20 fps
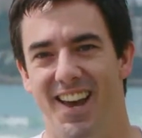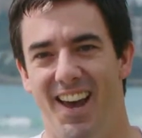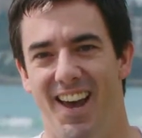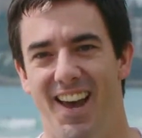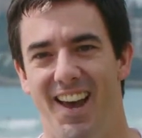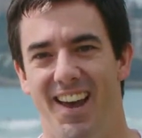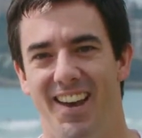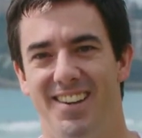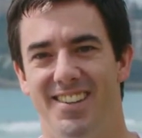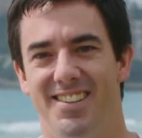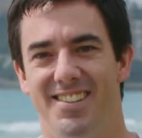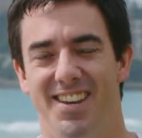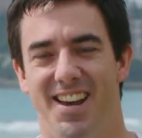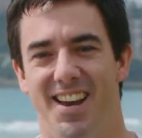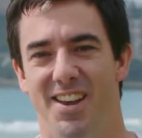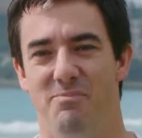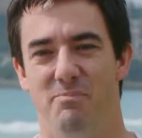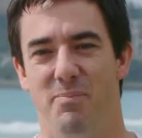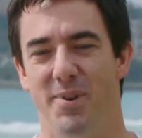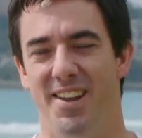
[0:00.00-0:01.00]

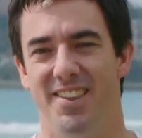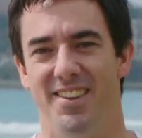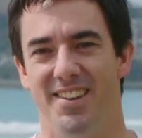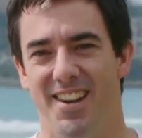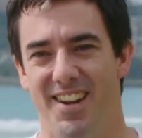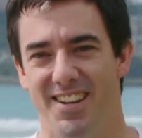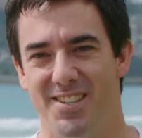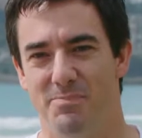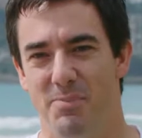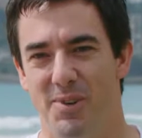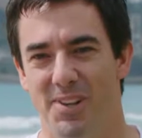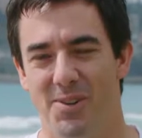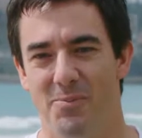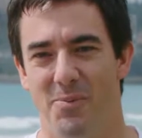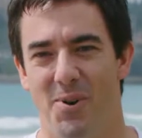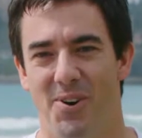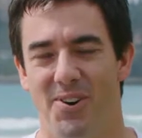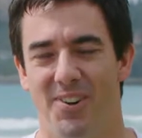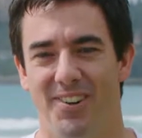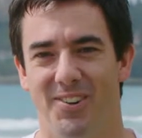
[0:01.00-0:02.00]
and be the next
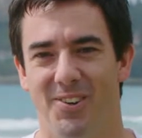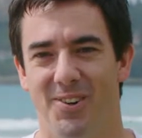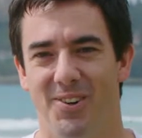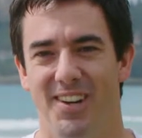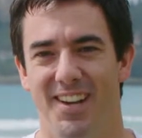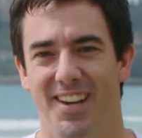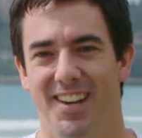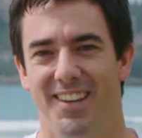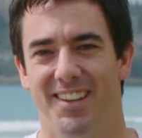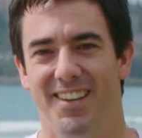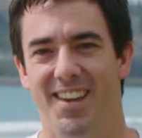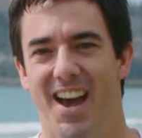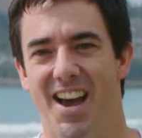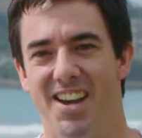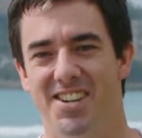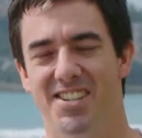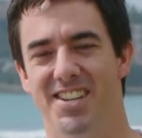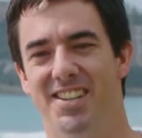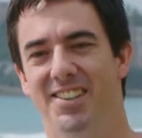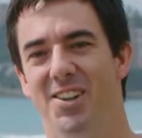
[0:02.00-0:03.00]
Billabong, or
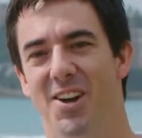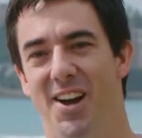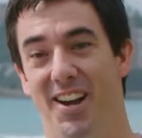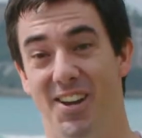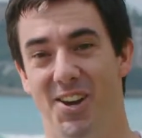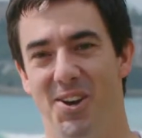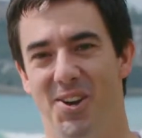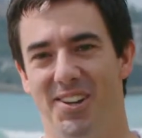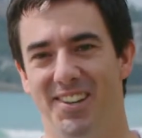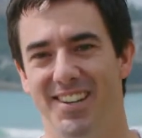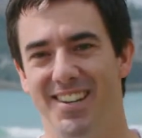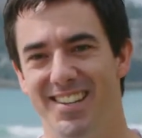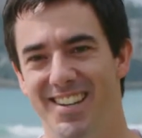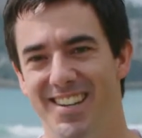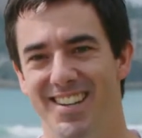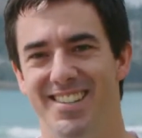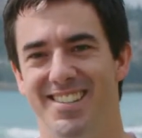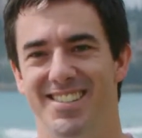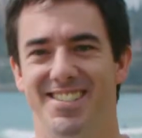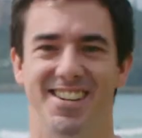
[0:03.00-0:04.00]
cash in like Hurley
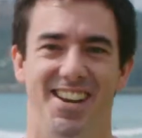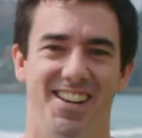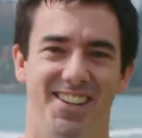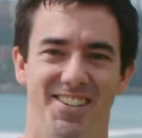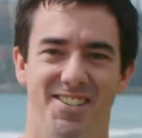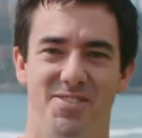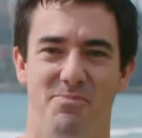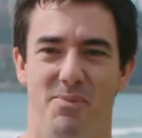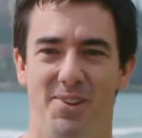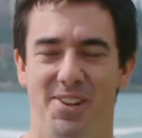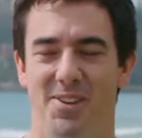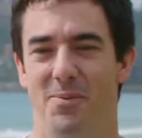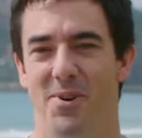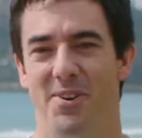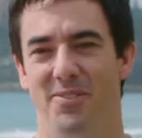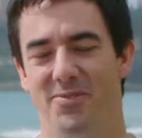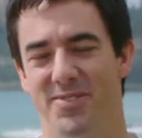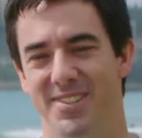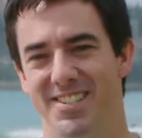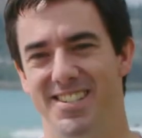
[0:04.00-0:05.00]
did and sell it to
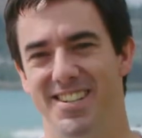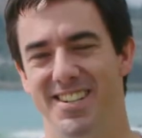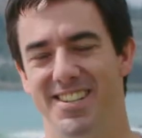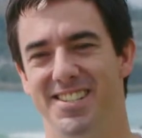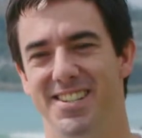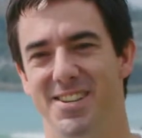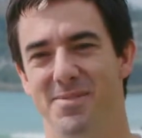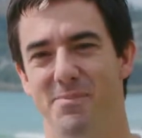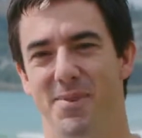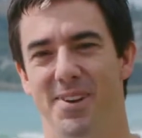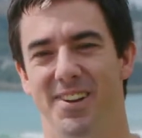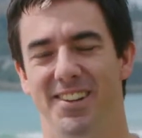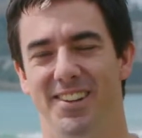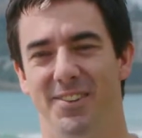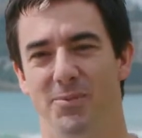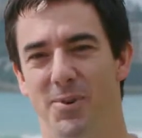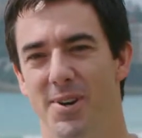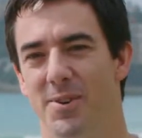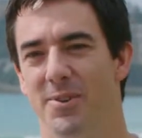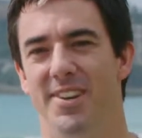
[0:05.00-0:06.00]
Billabong for 60 mil,
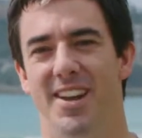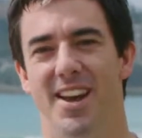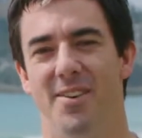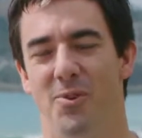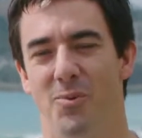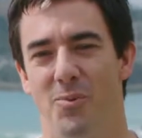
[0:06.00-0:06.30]
and we would never